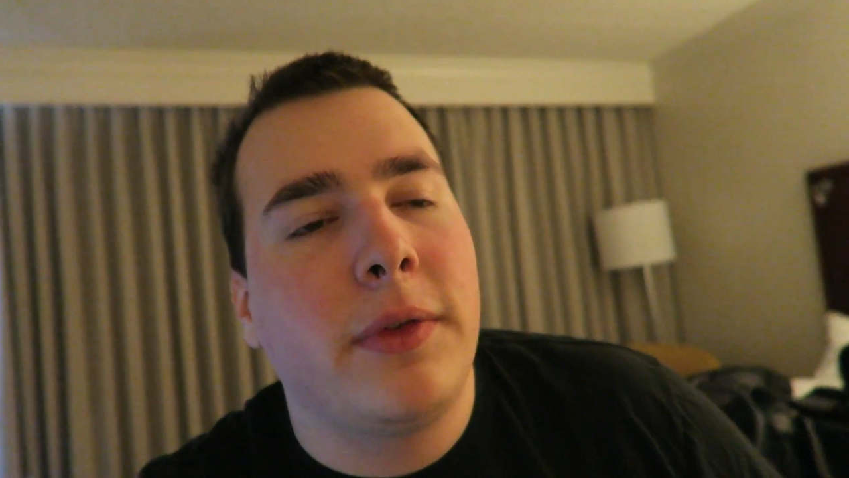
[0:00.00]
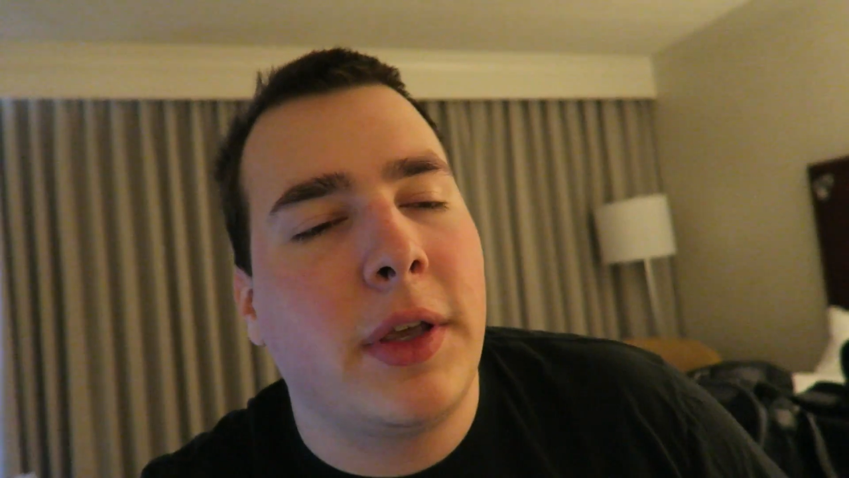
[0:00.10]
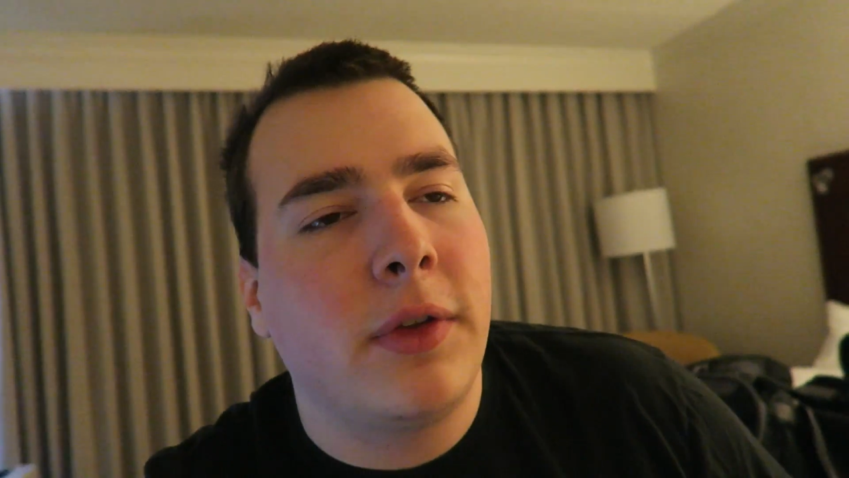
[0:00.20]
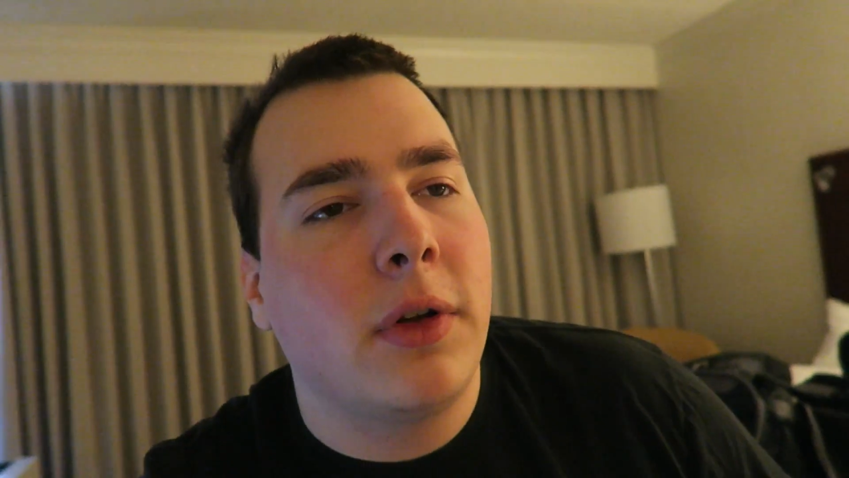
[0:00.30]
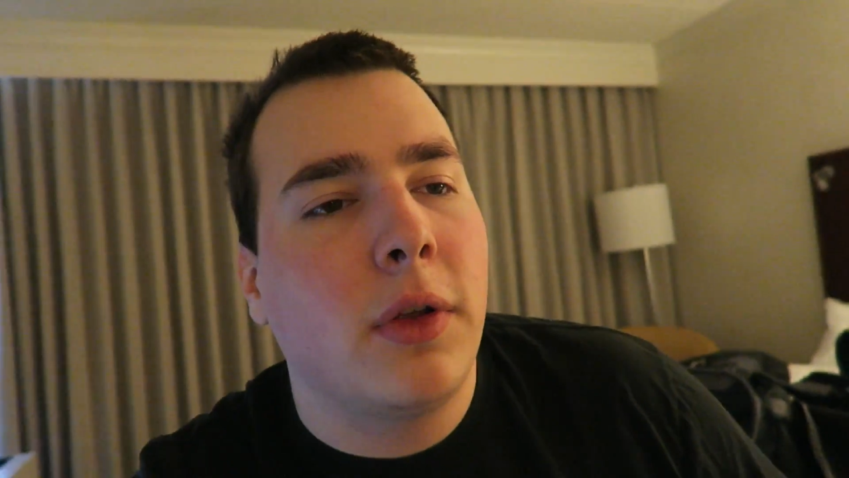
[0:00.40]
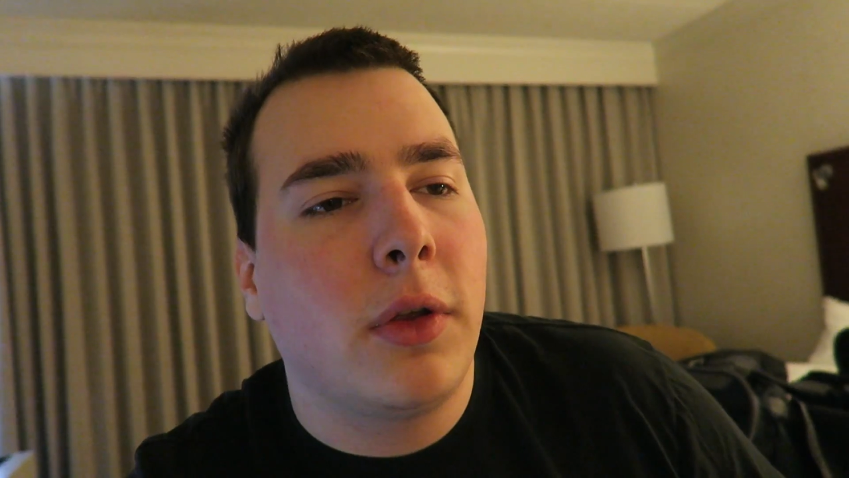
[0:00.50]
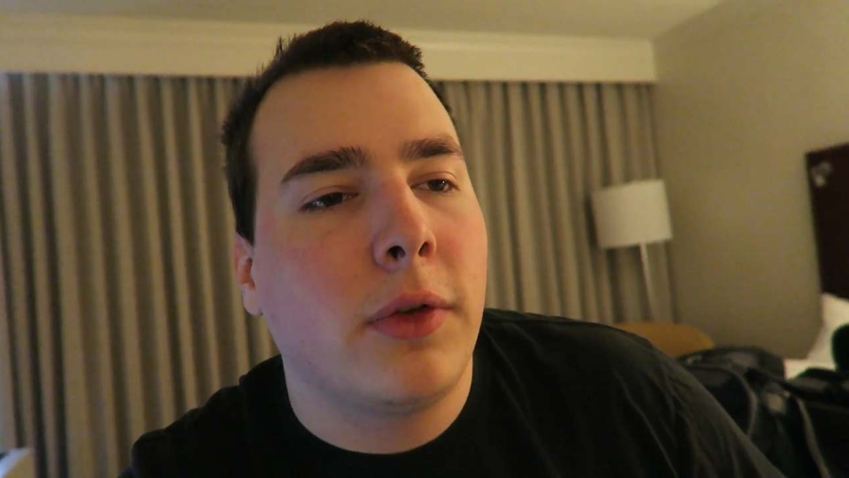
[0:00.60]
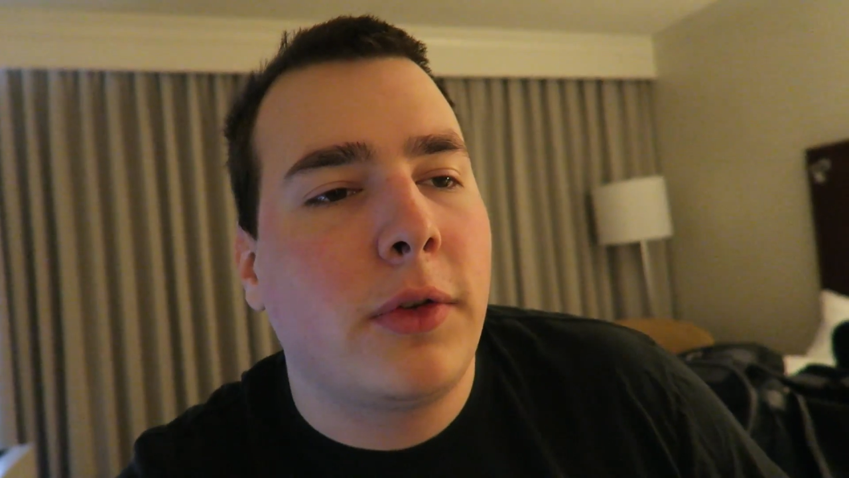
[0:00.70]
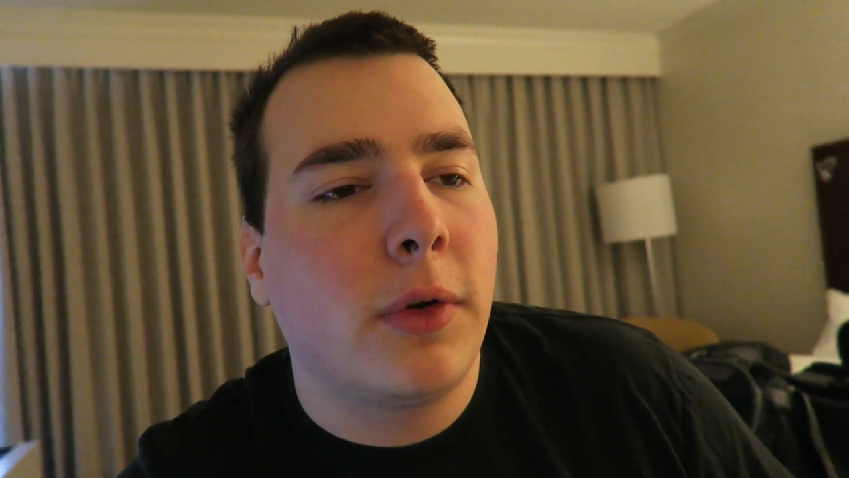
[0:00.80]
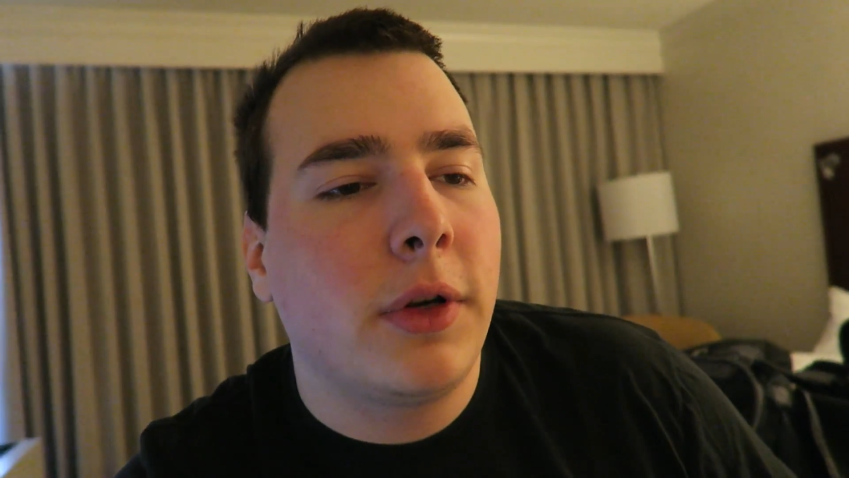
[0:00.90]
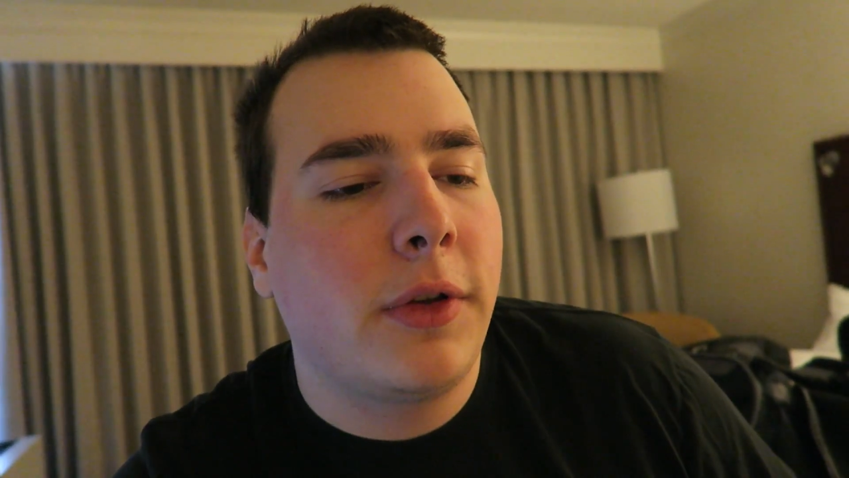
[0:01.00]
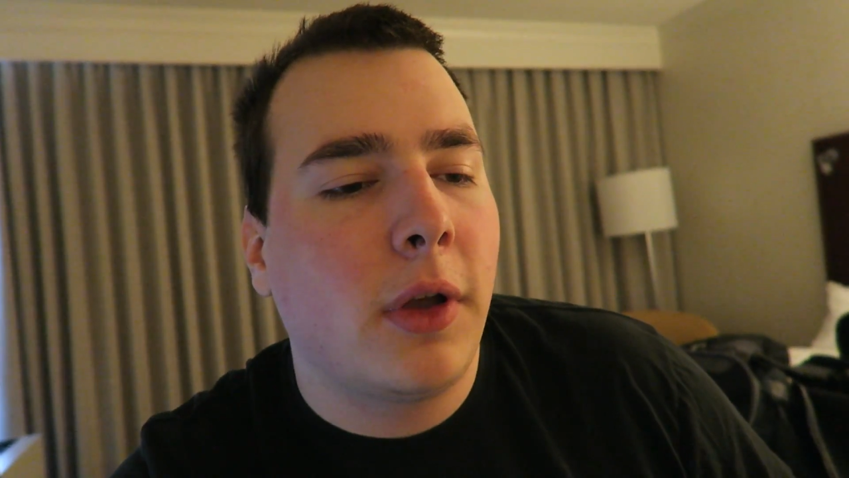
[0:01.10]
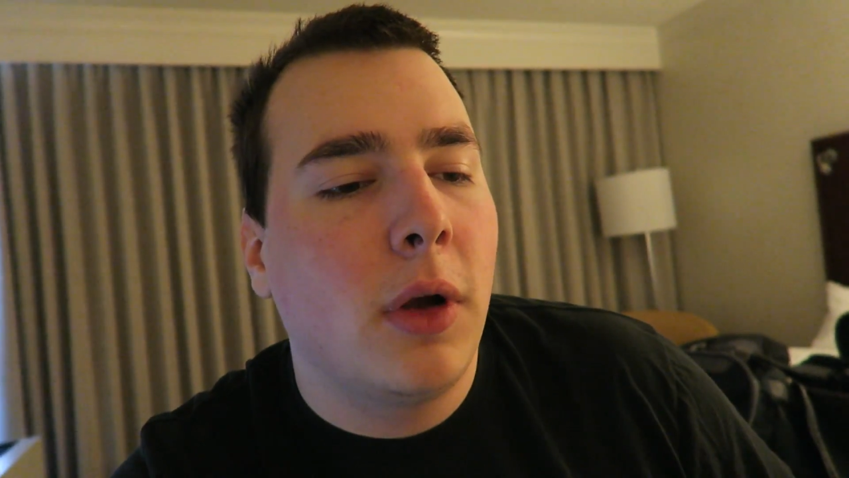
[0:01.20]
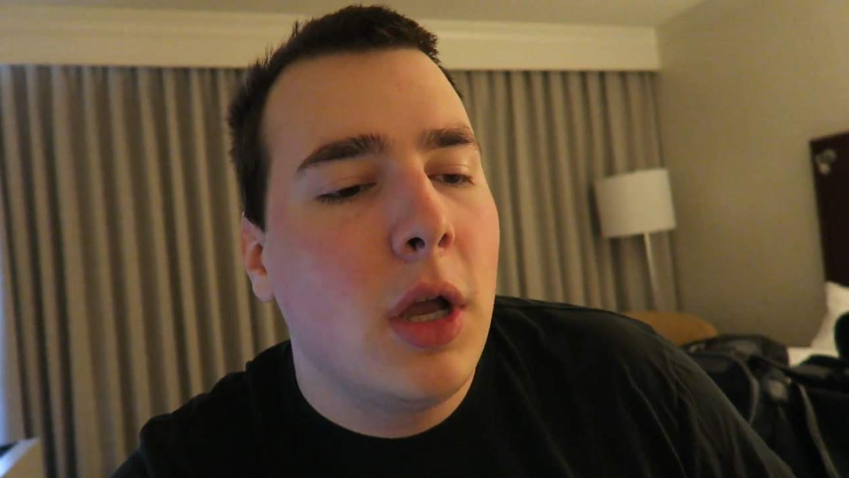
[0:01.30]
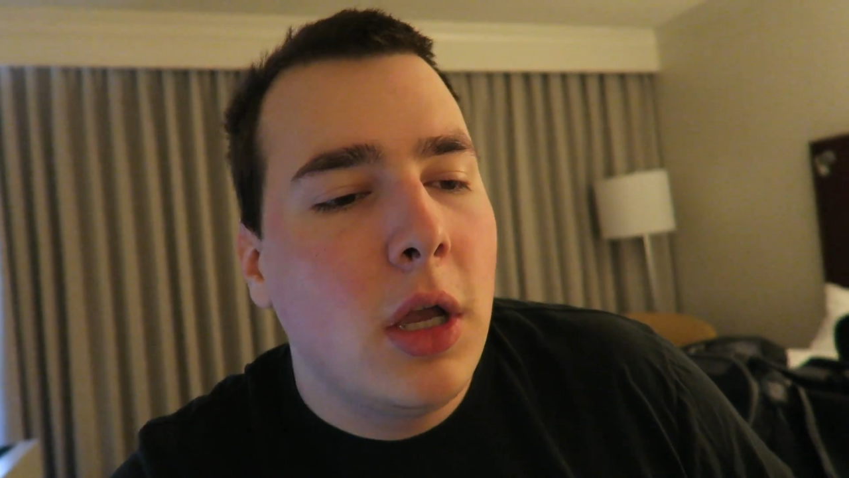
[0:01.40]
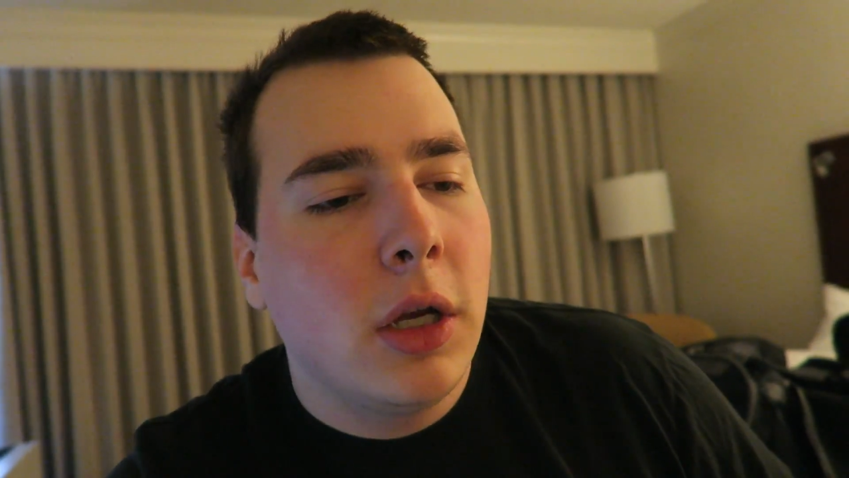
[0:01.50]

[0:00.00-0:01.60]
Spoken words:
If you guys don't know the whole story, so